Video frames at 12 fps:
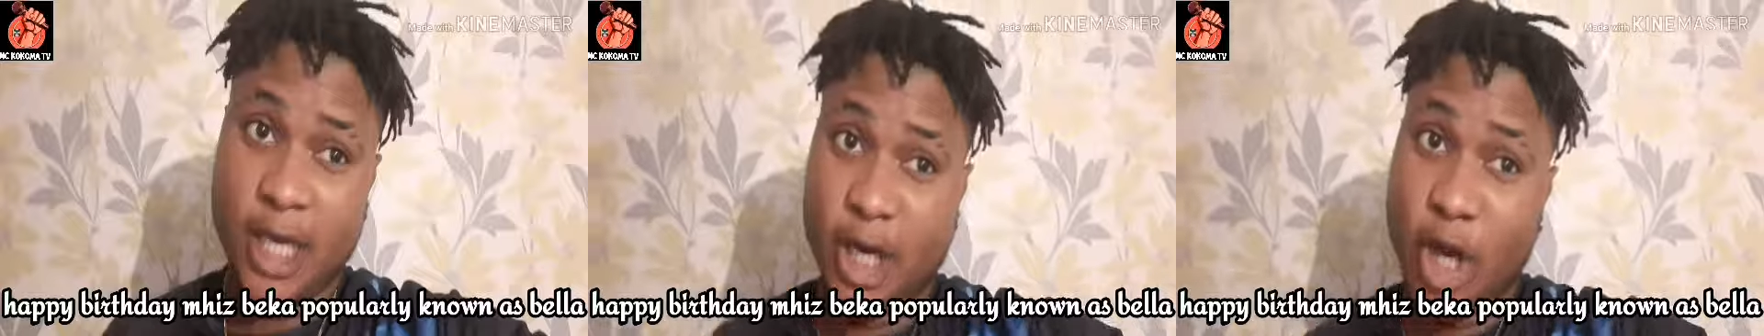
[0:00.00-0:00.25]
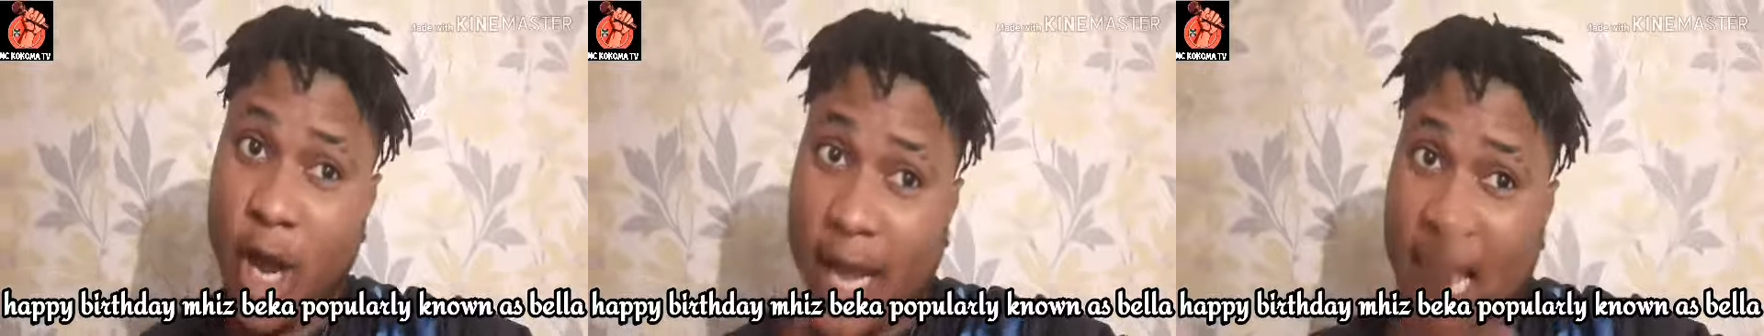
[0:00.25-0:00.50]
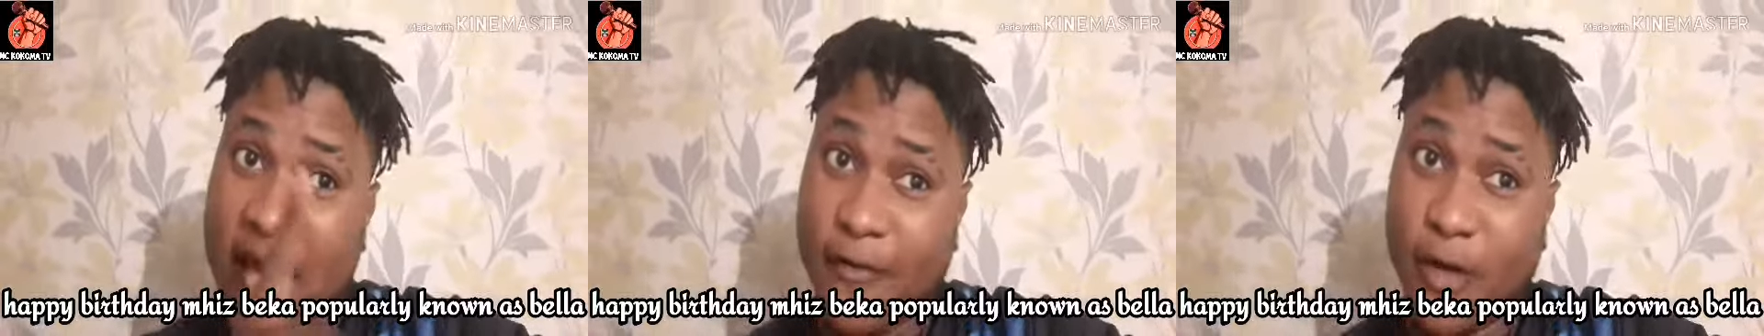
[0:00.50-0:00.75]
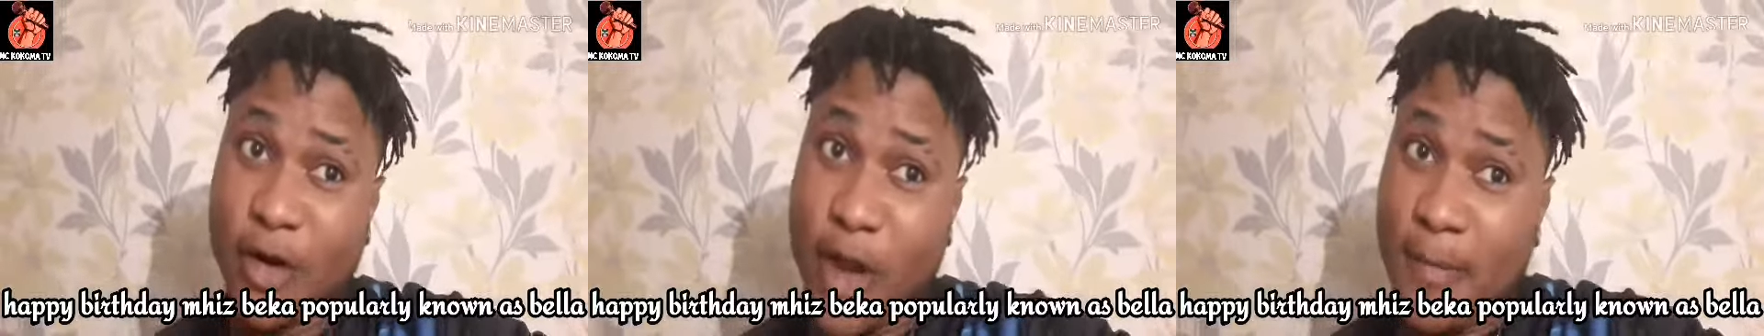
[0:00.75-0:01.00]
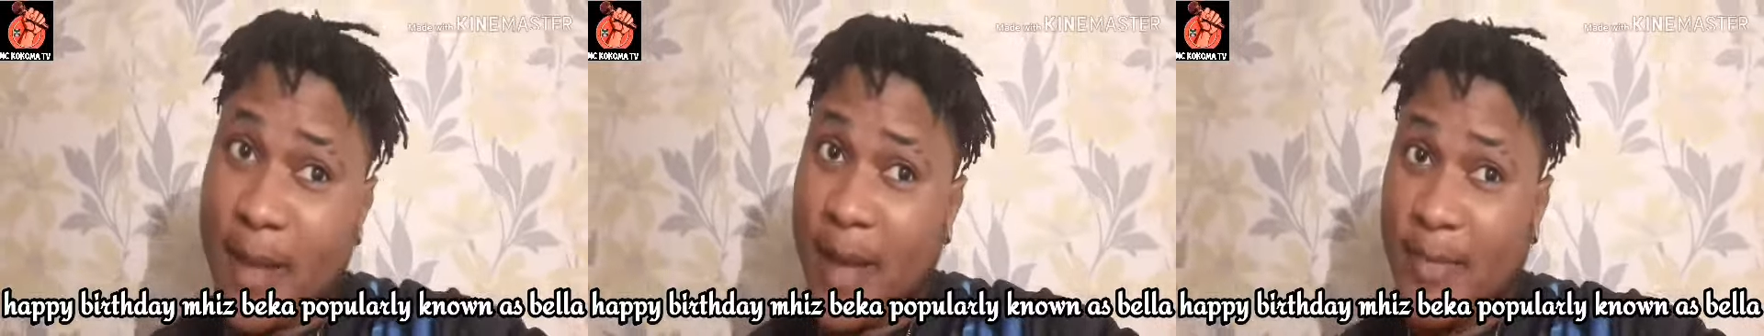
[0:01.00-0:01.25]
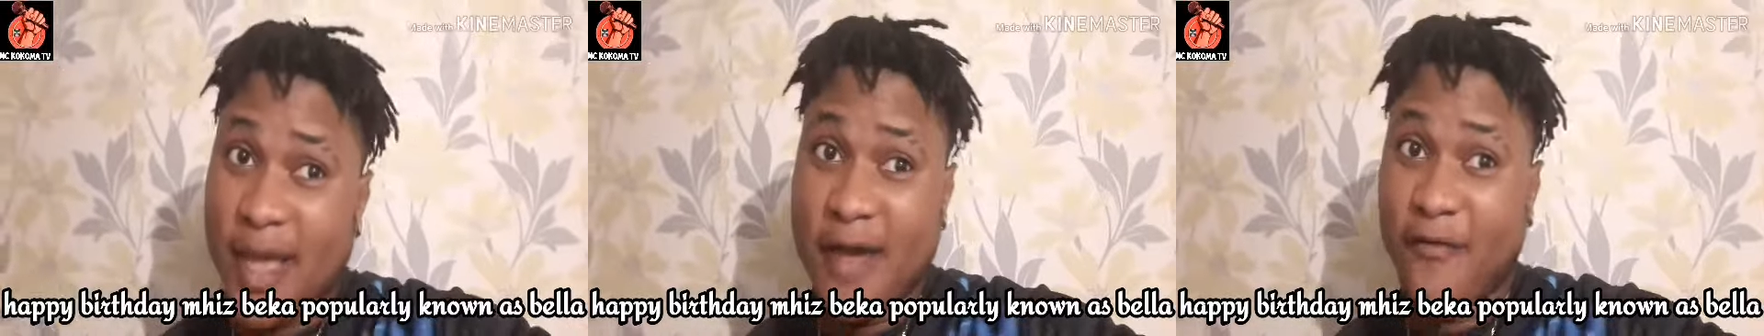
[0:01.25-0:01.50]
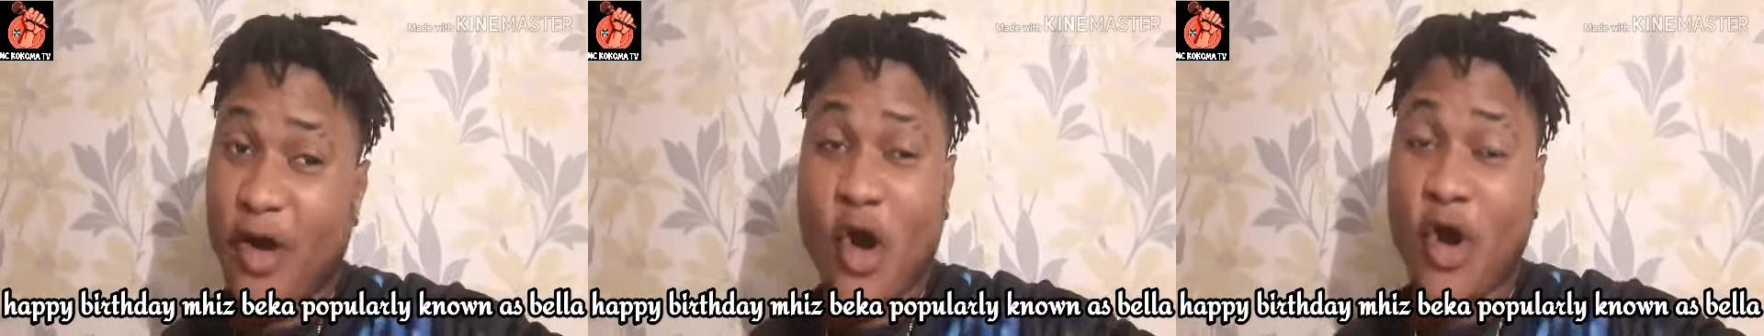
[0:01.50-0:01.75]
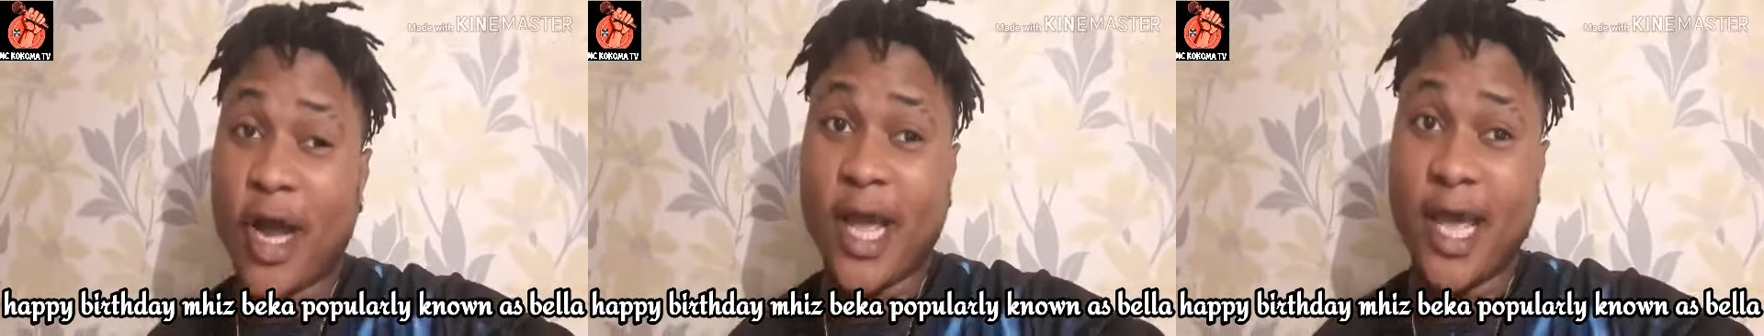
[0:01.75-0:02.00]
No girl, no mammy, I'm
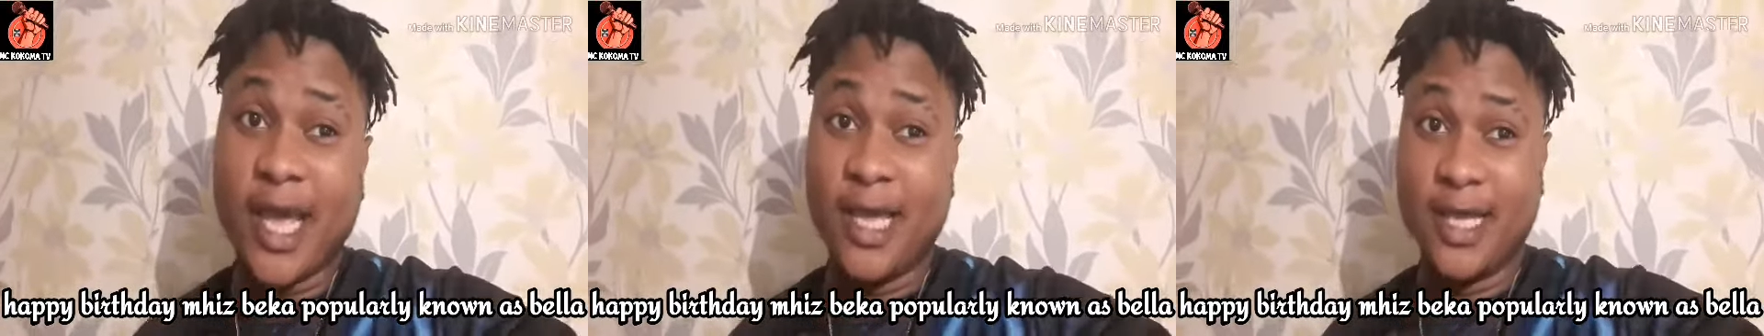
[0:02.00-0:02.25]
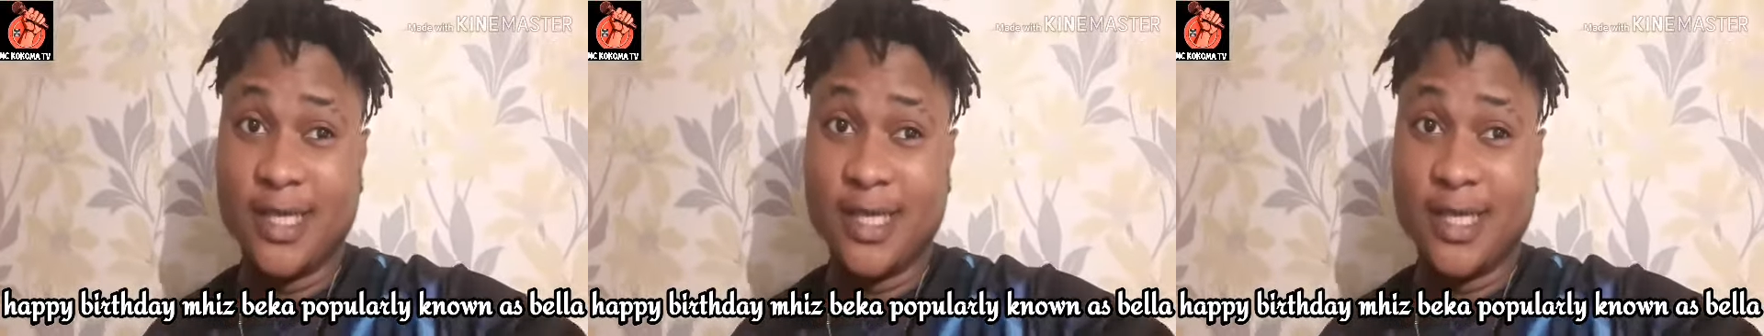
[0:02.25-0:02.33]
all gay.